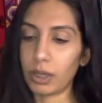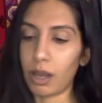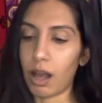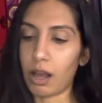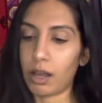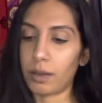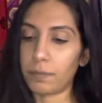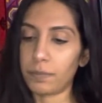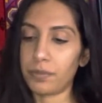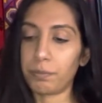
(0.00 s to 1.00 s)

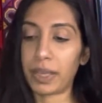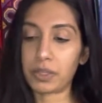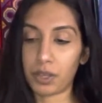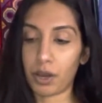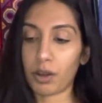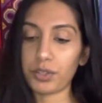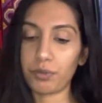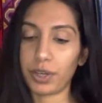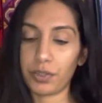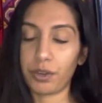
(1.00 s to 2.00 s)
Um, because they're also
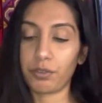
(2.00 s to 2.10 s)
very they're